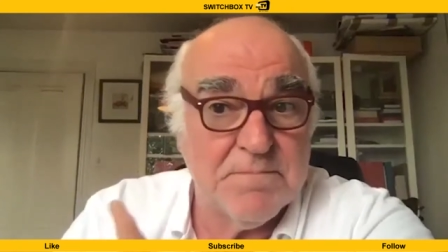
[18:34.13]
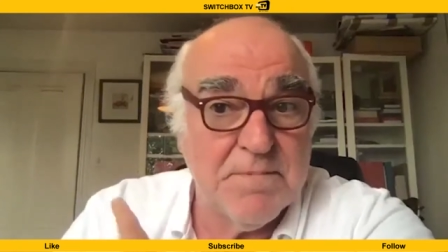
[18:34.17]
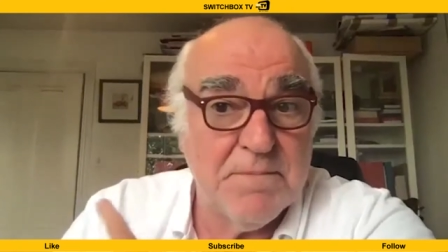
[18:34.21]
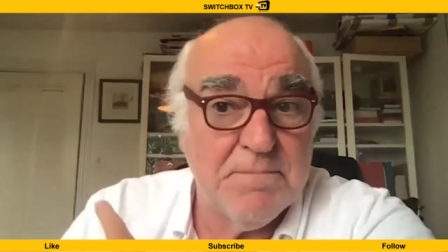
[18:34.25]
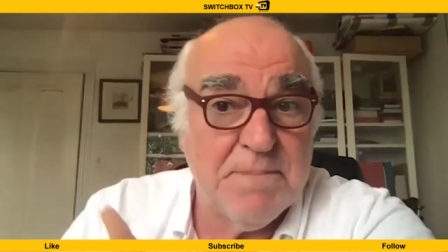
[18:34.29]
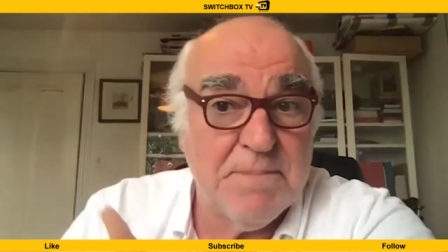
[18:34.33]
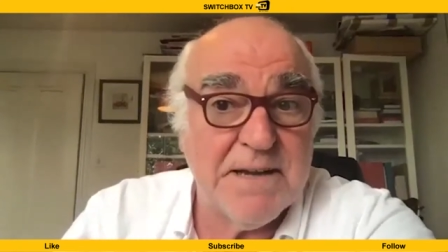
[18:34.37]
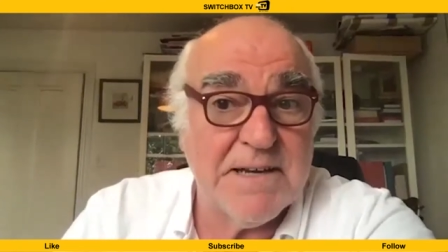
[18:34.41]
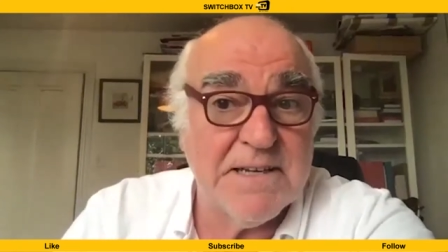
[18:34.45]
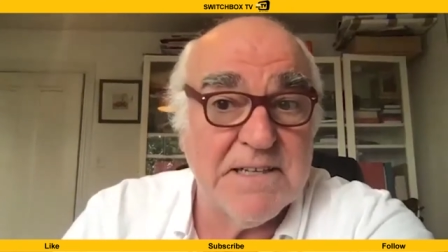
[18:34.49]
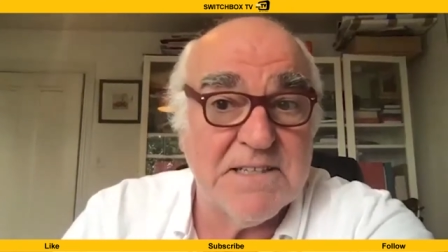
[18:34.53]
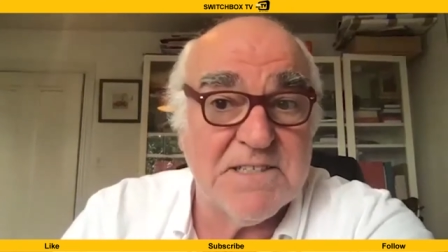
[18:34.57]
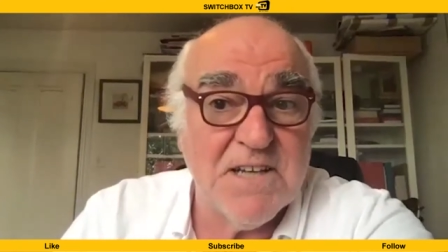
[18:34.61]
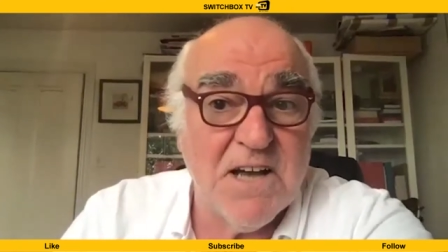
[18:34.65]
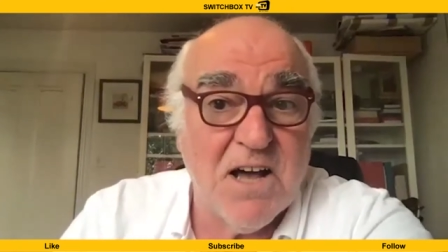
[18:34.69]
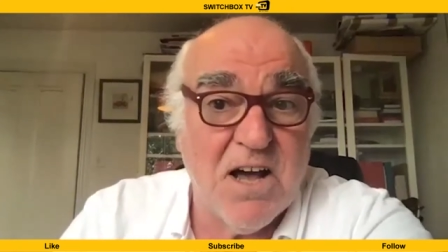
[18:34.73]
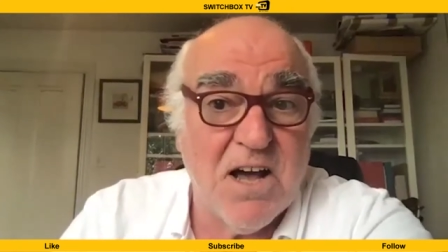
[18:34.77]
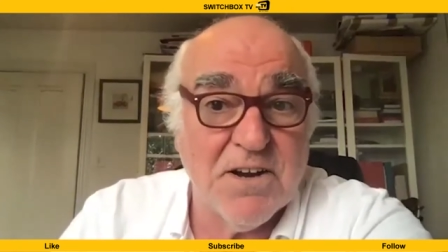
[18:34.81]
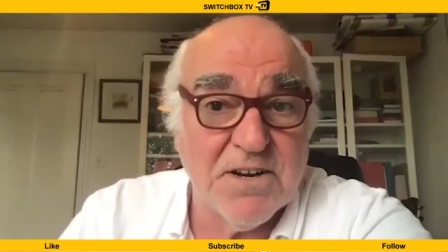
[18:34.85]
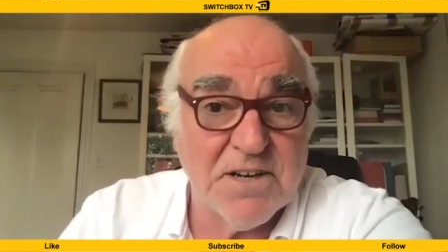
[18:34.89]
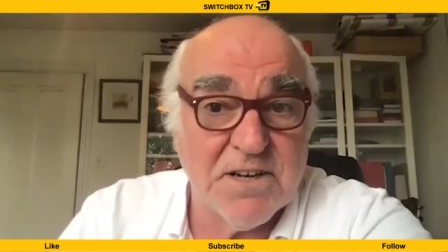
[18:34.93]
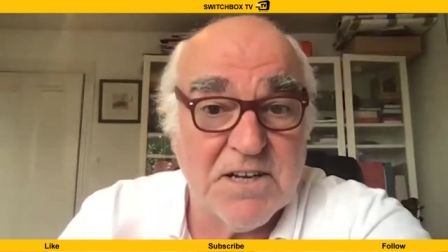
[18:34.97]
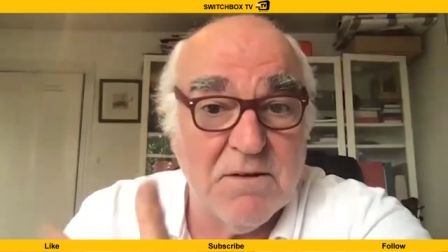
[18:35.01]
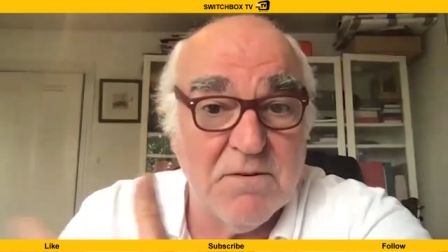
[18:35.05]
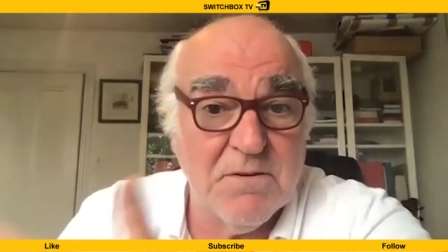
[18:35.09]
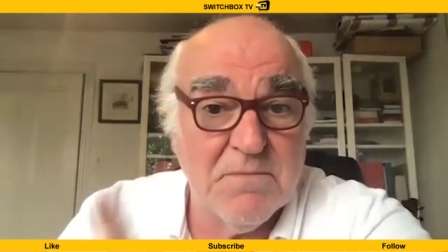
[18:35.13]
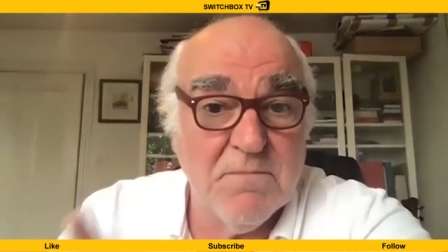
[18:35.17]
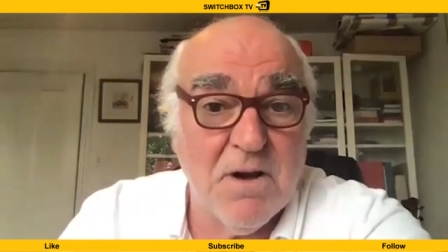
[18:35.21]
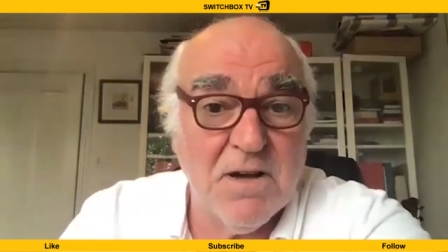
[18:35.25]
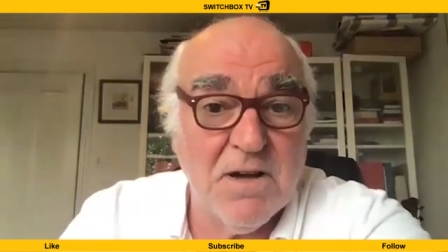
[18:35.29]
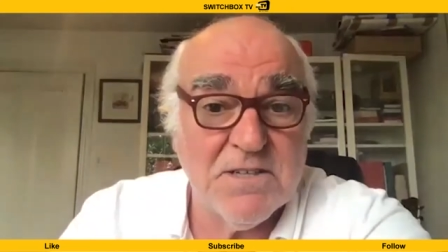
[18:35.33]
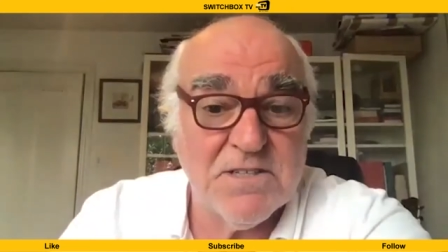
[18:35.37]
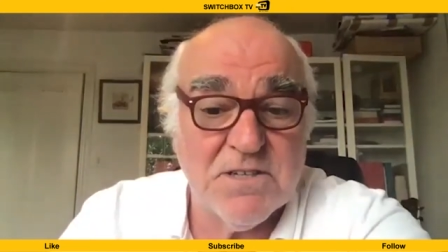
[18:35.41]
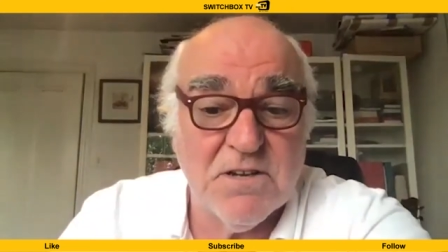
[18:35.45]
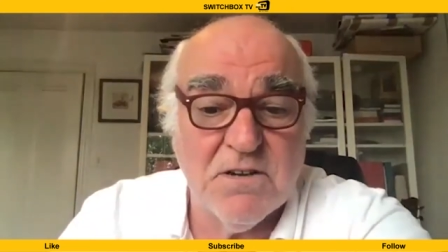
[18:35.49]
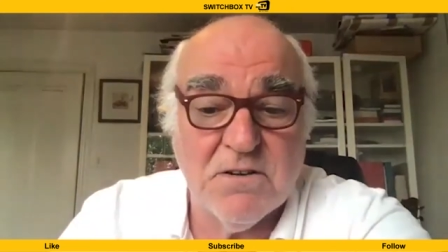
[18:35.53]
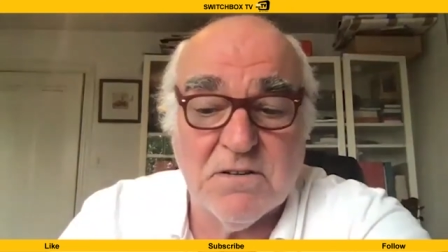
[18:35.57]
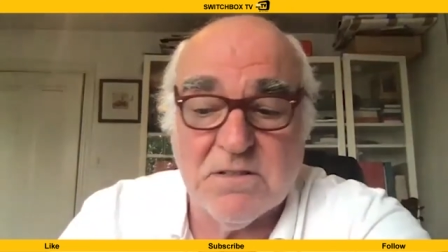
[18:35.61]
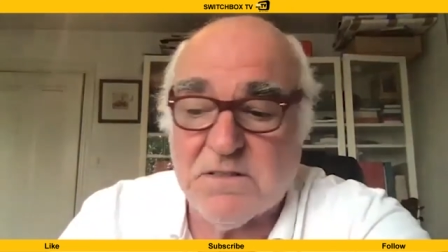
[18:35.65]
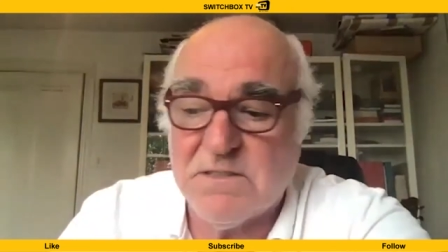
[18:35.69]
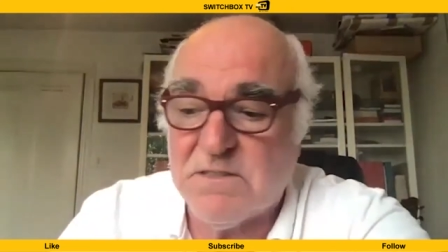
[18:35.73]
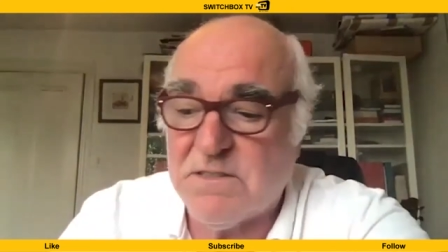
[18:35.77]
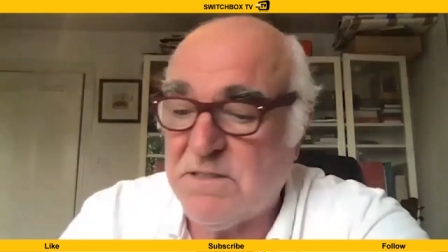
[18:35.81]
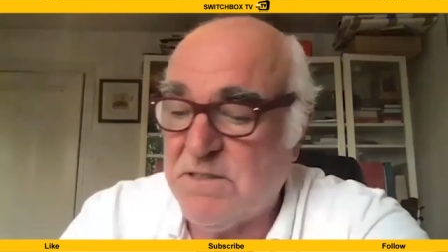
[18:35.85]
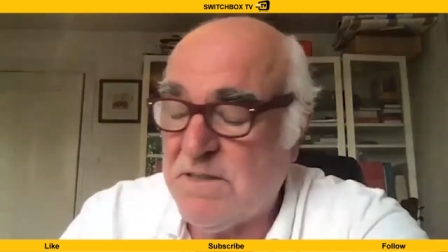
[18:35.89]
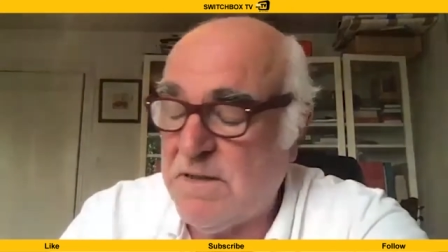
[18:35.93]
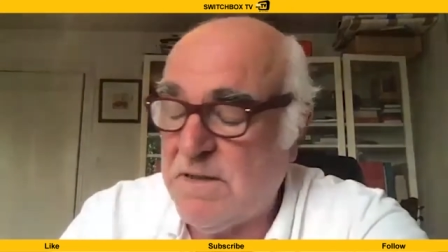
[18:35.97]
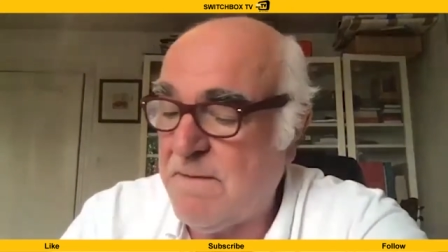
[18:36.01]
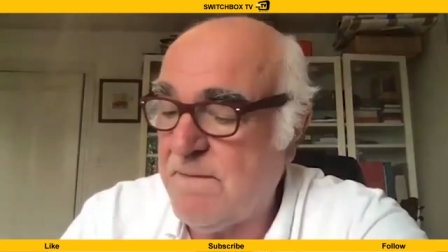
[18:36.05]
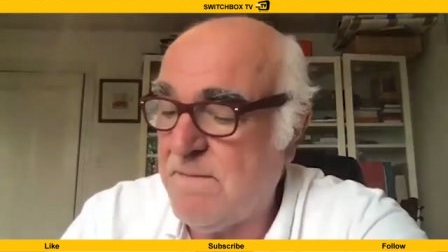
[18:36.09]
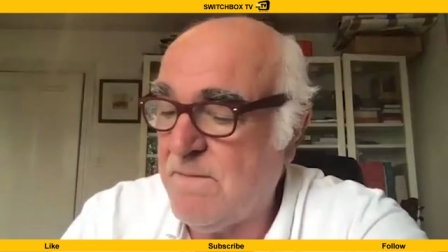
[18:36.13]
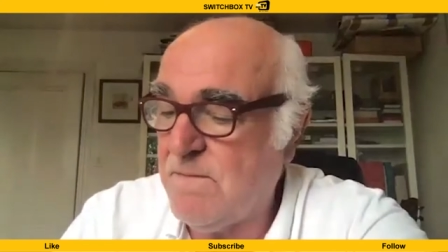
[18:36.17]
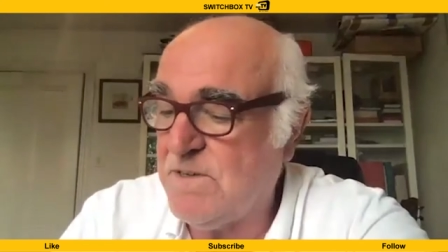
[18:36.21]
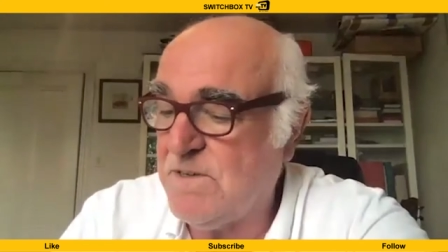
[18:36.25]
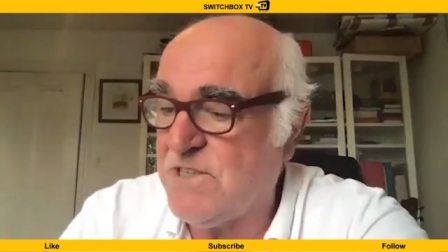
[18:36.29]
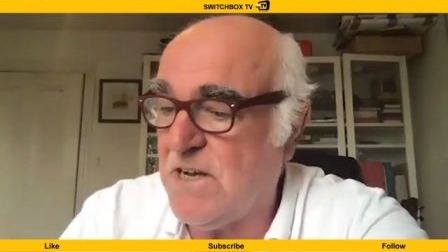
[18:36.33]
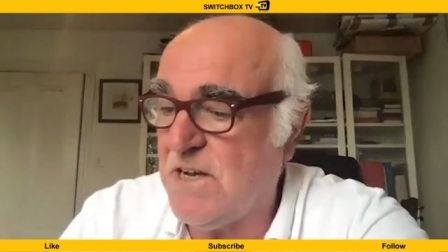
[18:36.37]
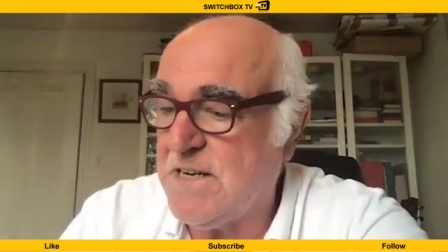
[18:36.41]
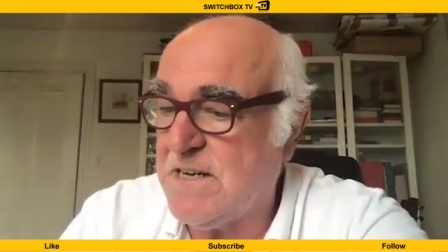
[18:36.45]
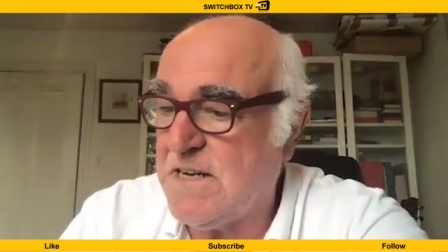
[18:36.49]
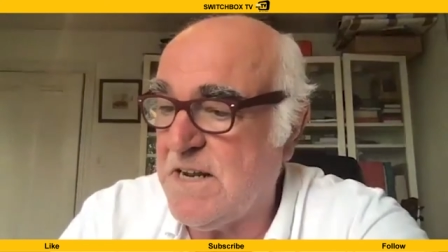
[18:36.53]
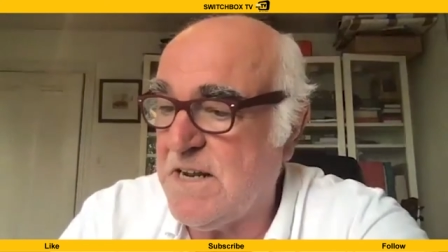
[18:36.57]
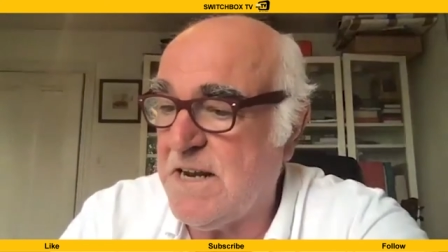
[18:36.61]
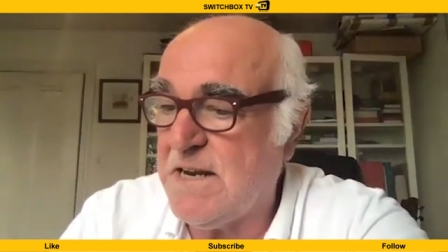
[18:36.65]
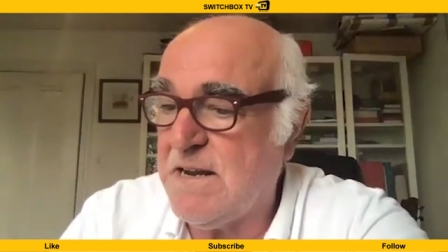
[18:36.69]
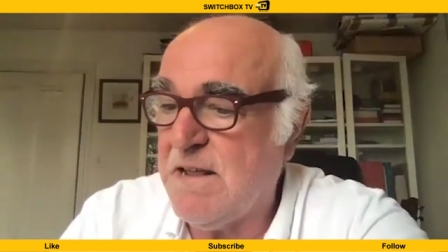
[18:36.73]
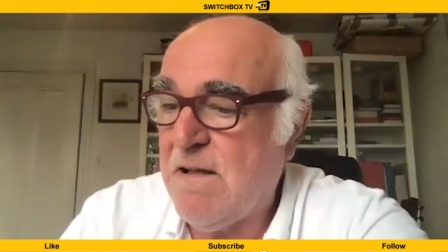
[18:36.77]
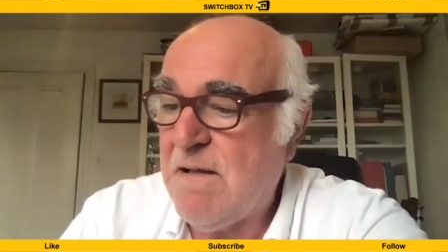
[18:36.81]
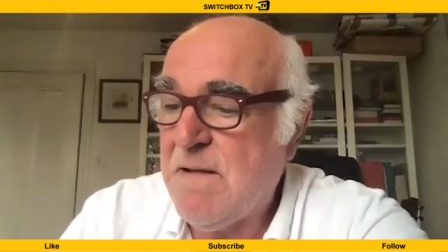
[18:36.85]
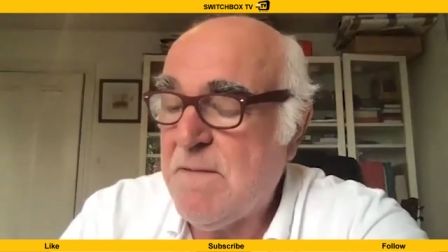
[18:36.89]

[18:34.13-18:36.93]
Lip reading: bit of guitar and a couple of my songs, which I did.